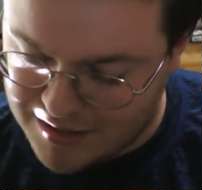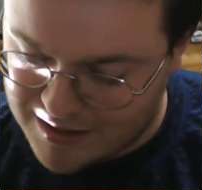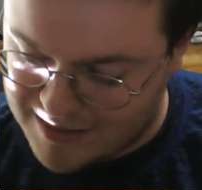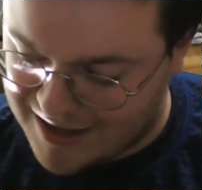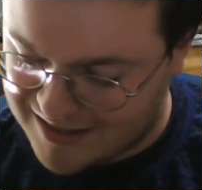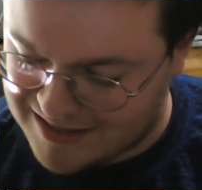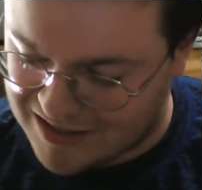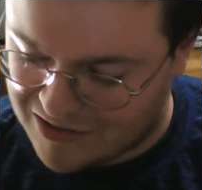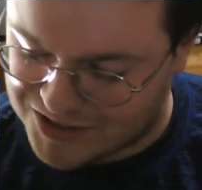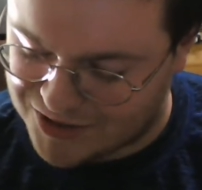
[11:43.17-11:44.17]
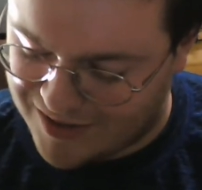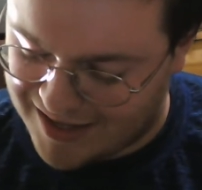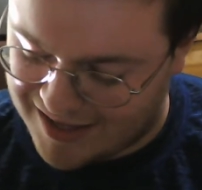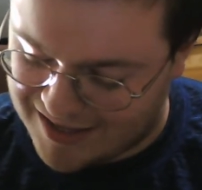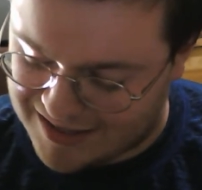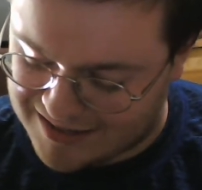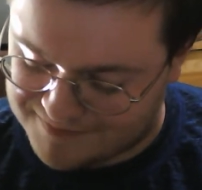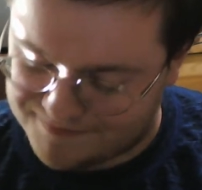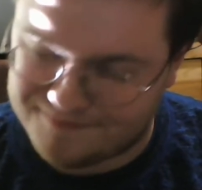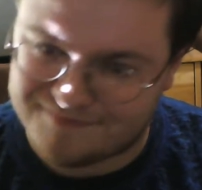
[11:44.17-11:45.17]
That is also
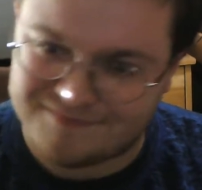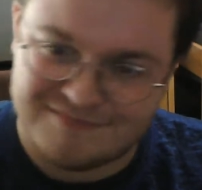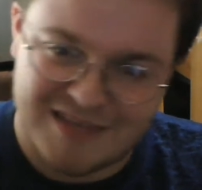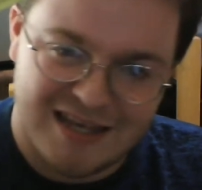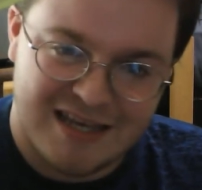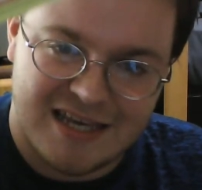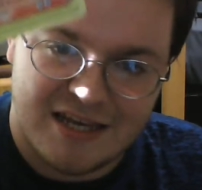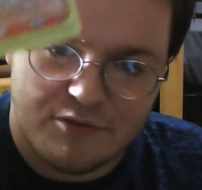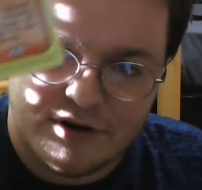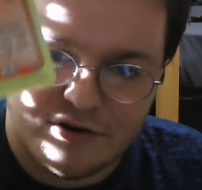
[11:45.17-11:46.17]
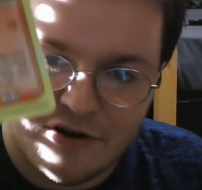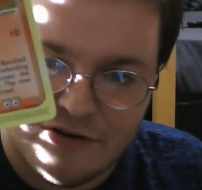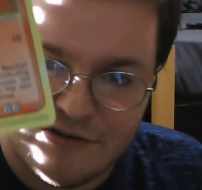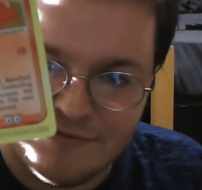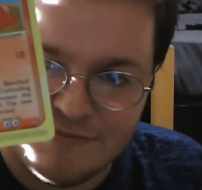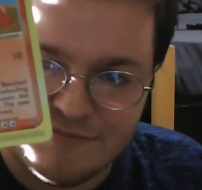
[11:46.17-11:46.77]
a e-reader card.